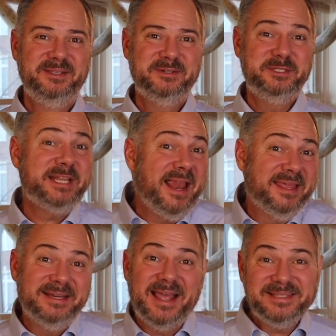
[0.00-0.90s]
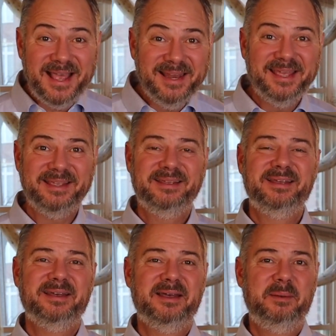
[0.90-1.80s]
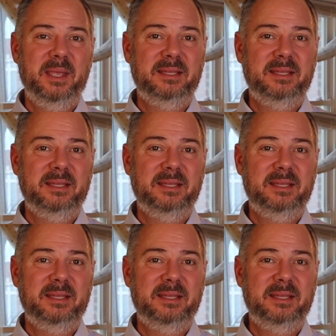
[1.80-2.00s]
You're selling, not telling. Um,